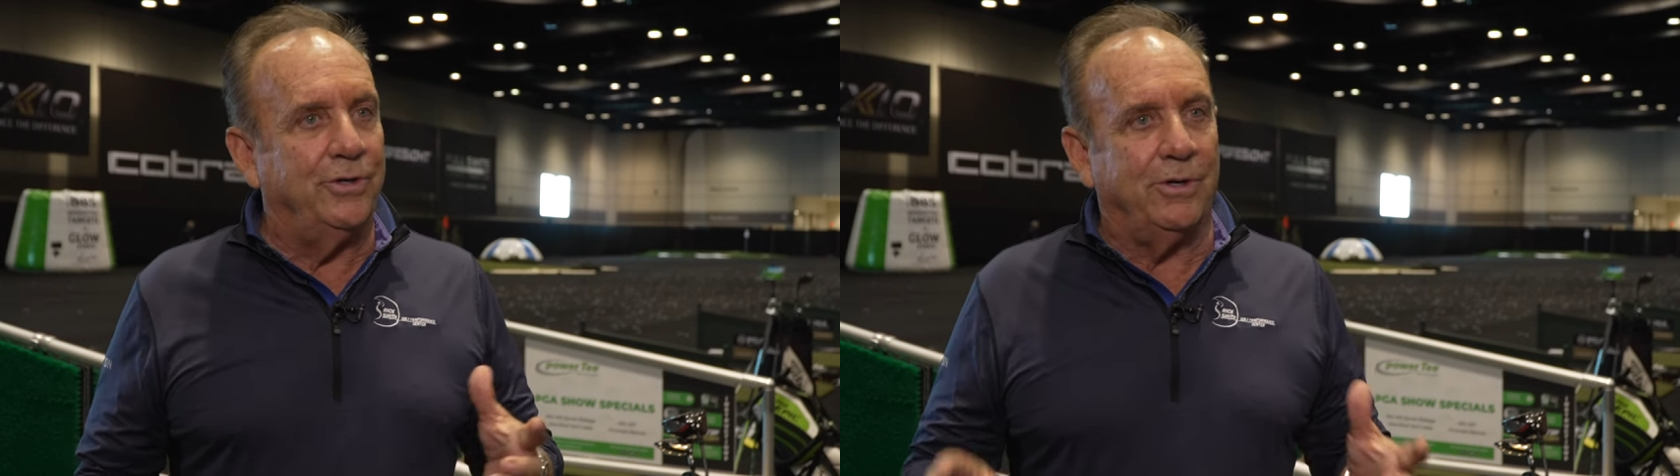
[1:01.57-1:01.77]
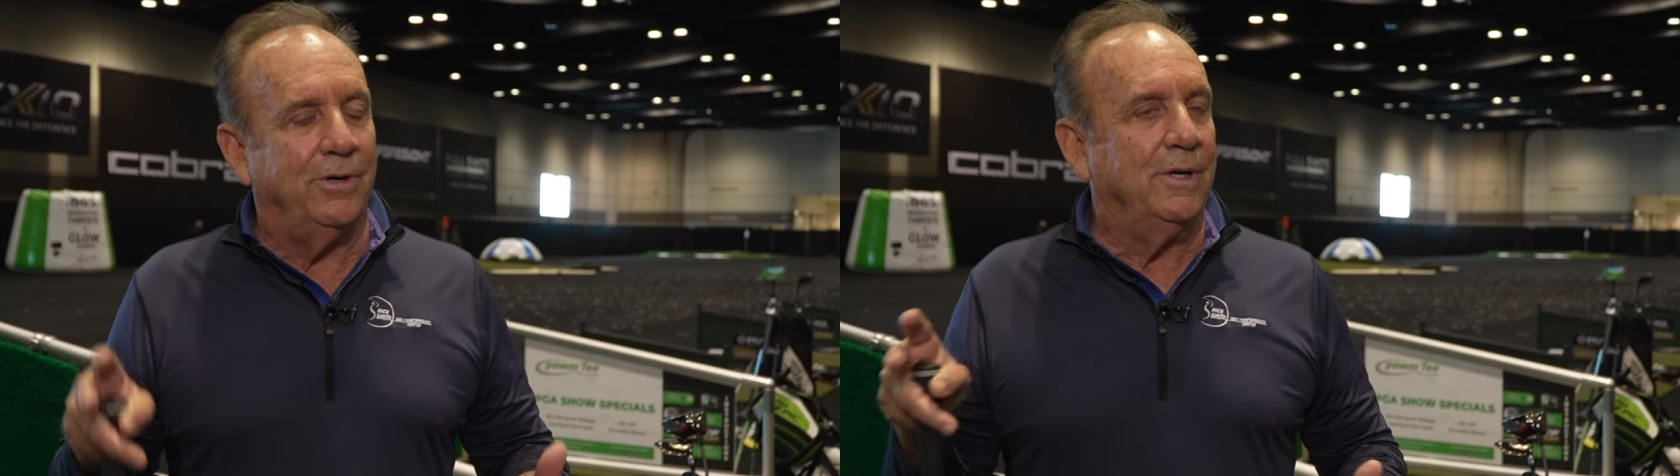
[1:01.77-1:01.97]

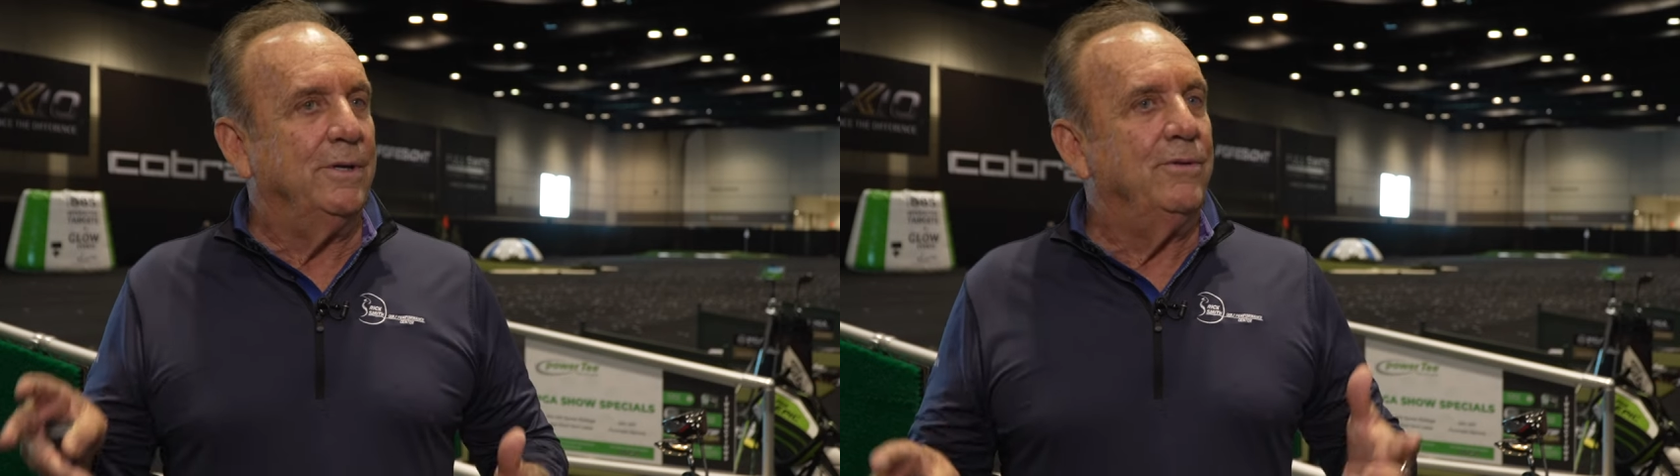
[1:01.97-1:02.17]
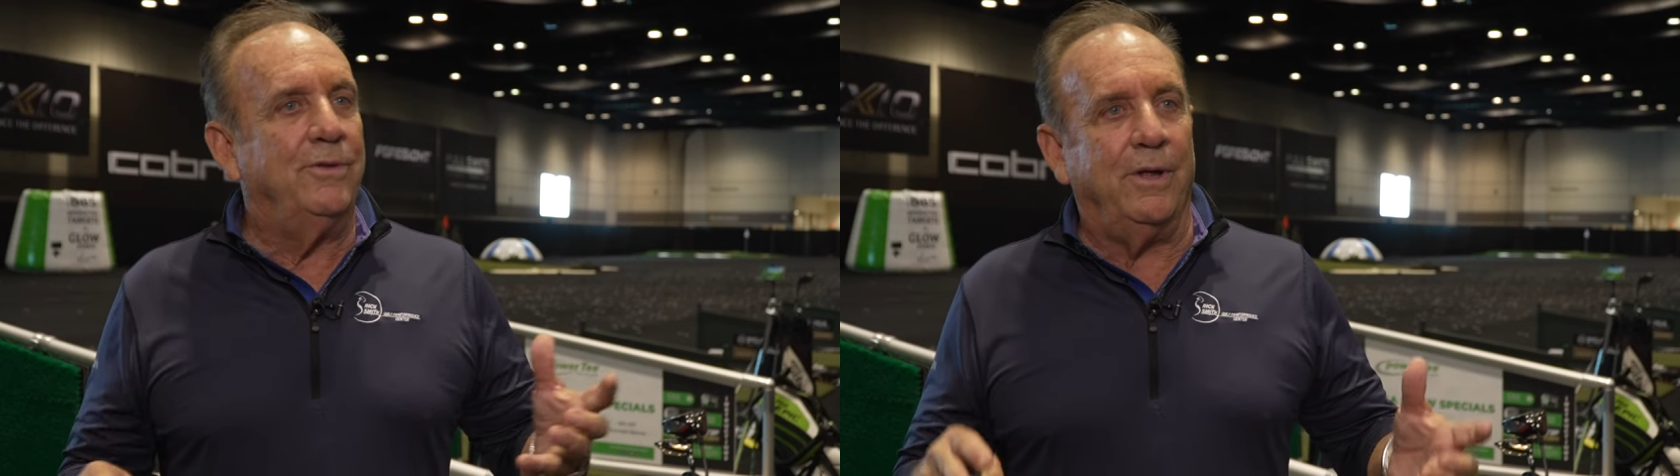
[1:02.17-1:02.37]

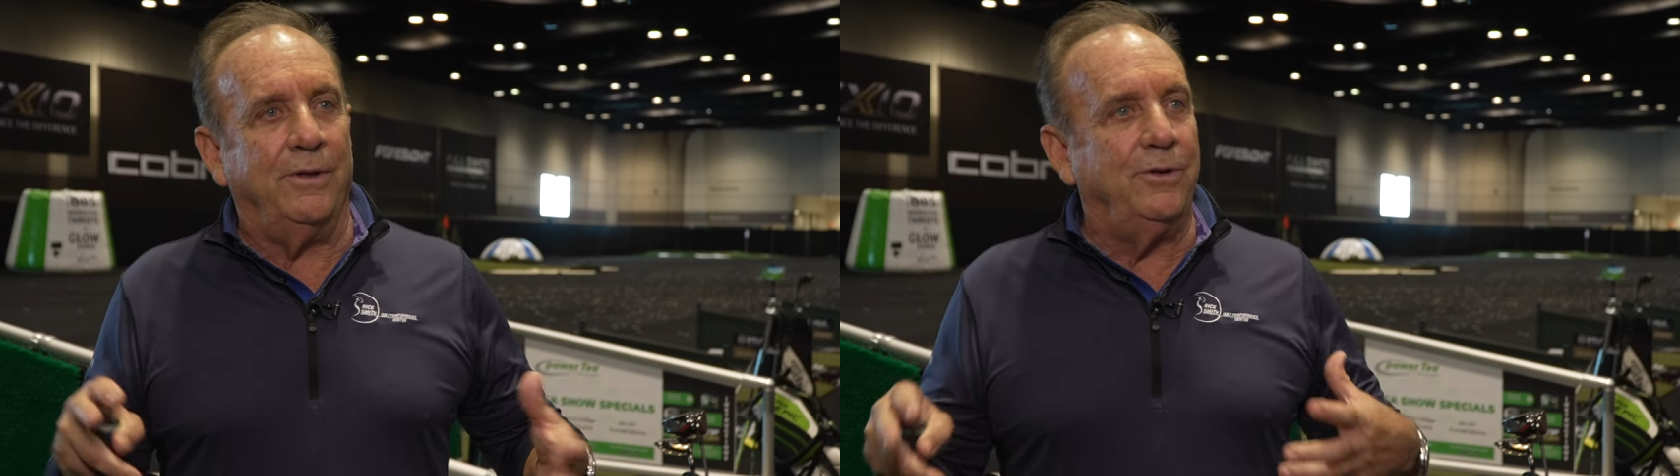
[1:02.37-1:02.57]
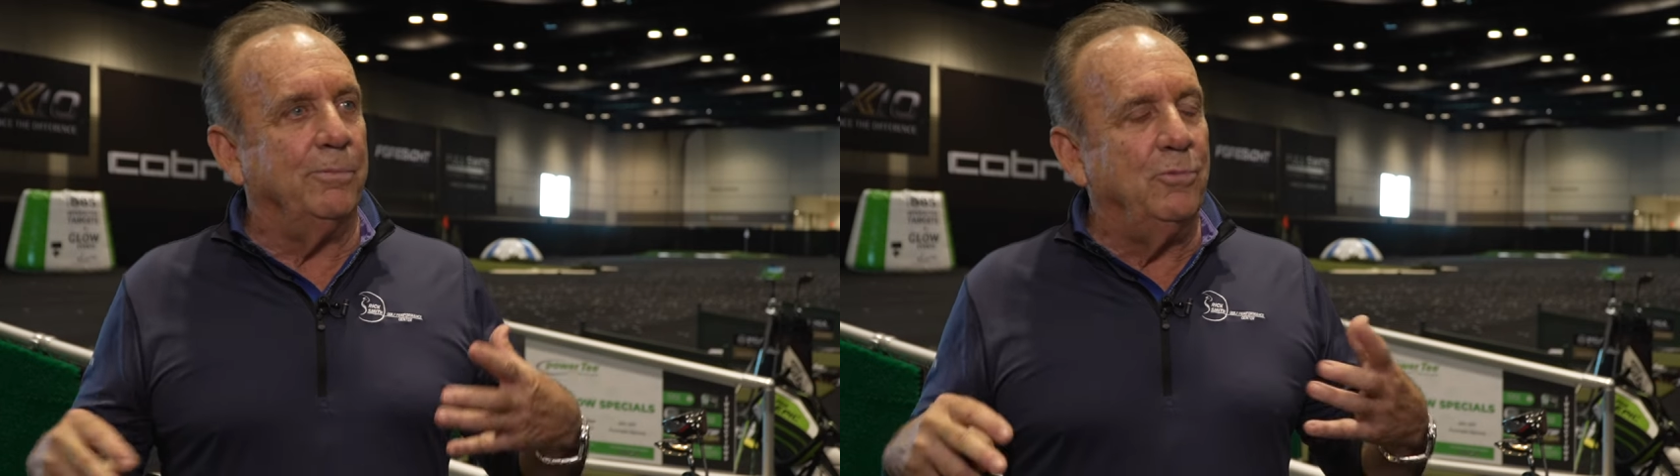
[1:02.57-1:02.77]

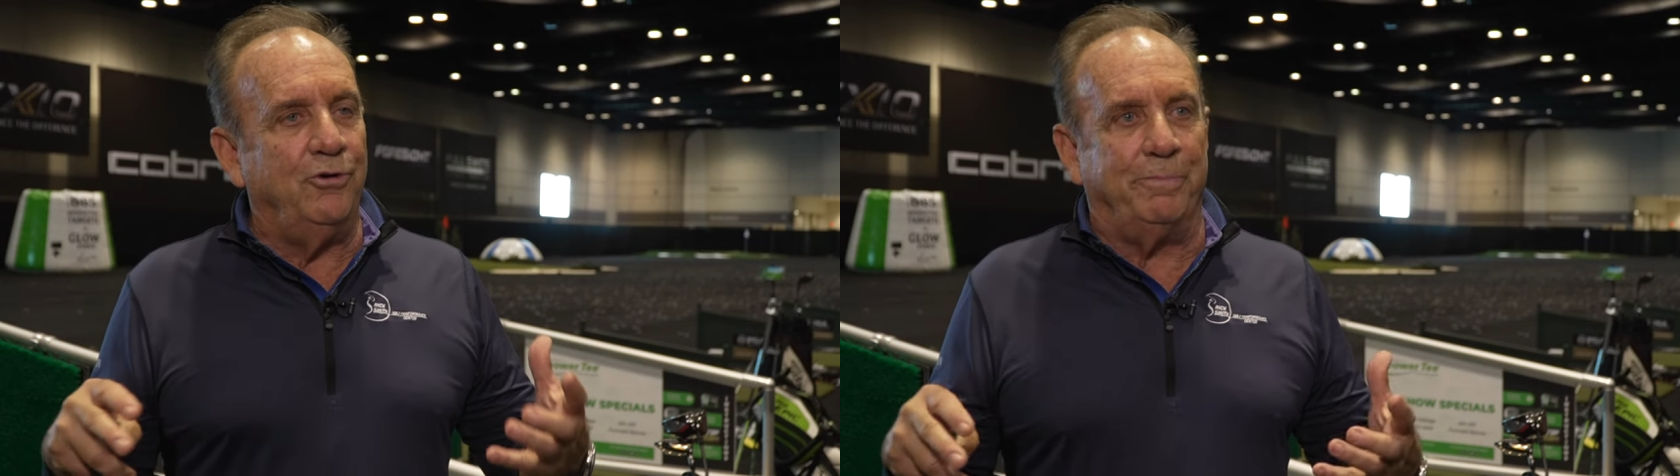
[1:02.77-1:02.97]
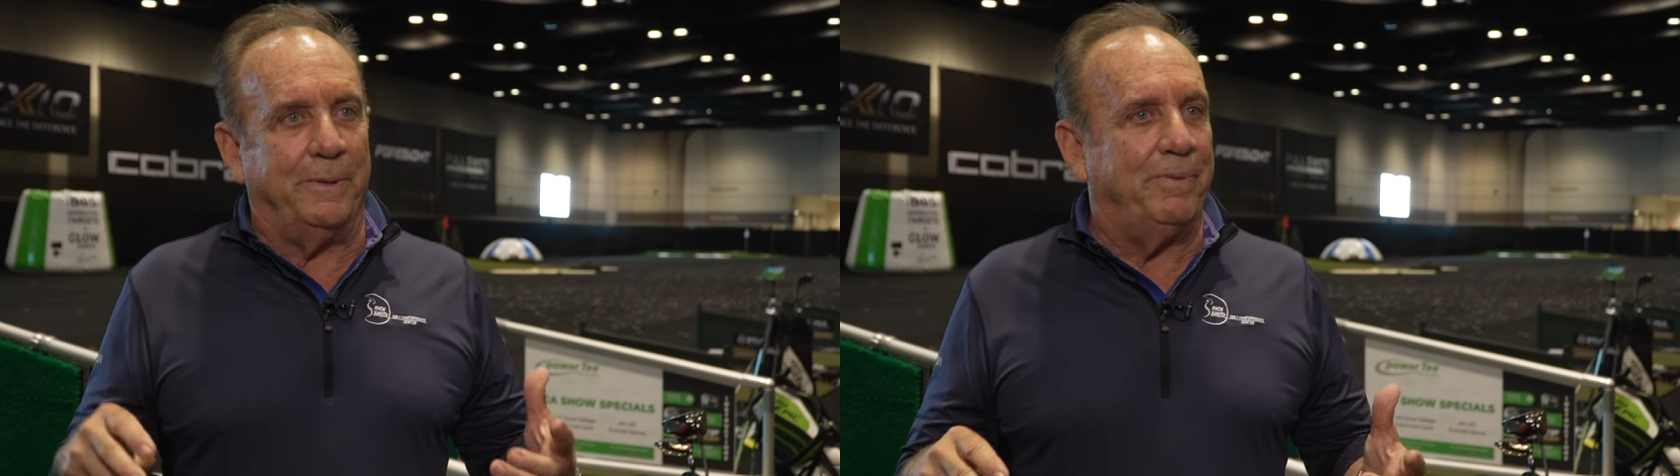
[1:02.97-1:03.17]
your
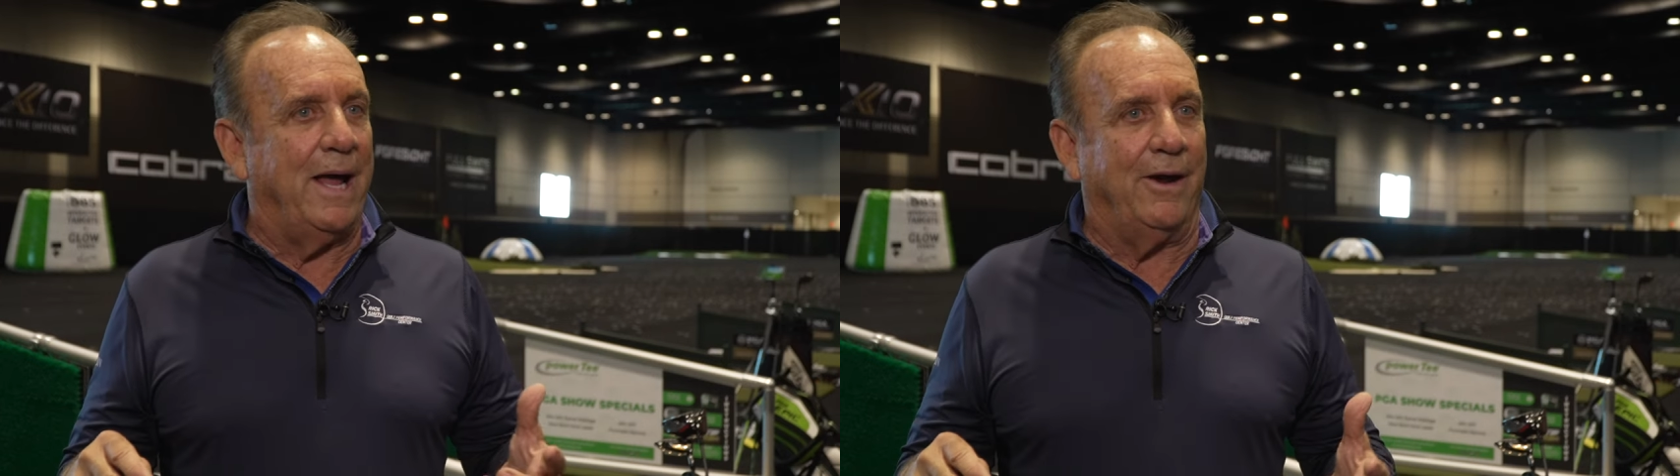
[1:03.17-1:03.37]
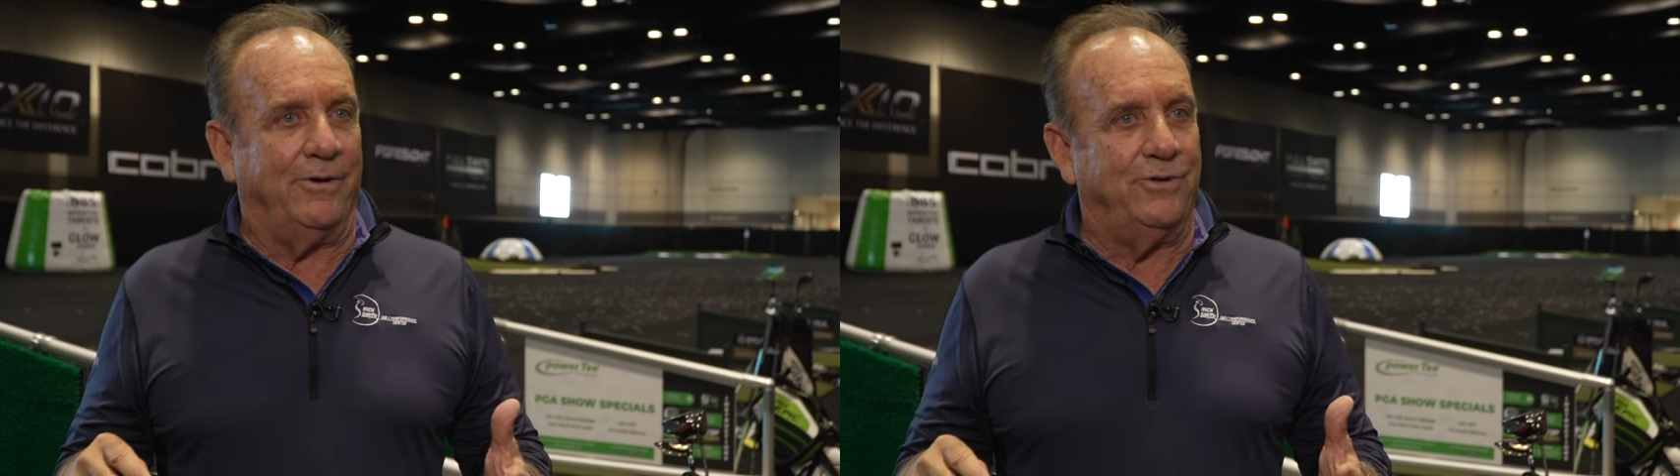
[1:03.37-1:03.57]
movement
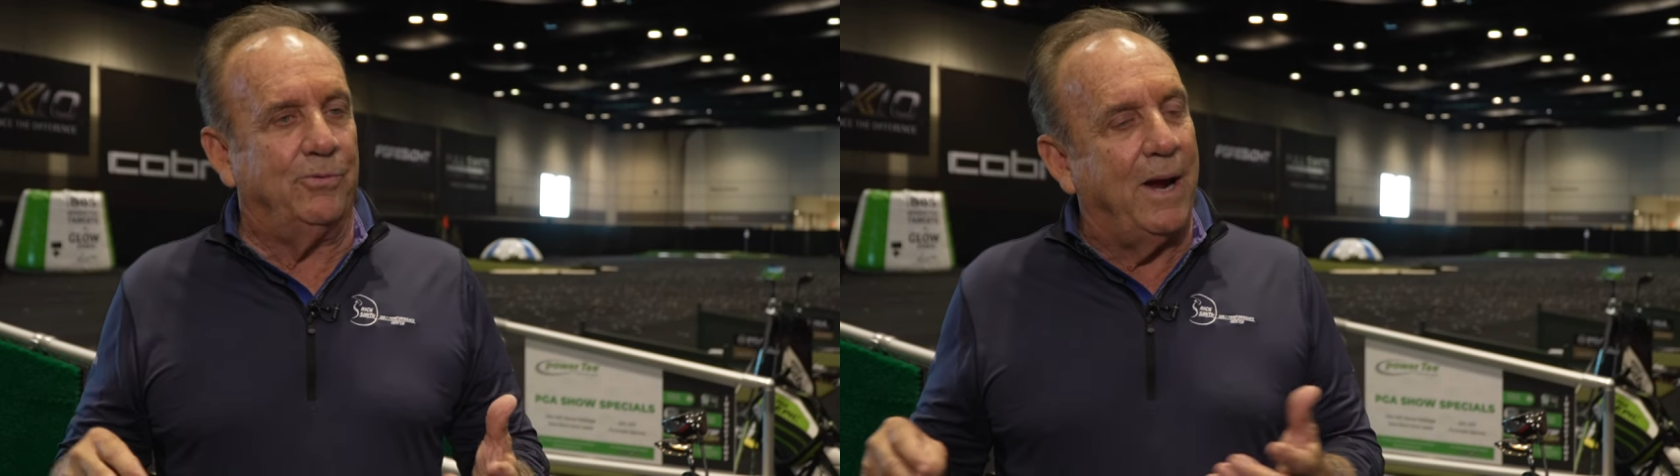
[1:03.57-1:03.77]
patterns,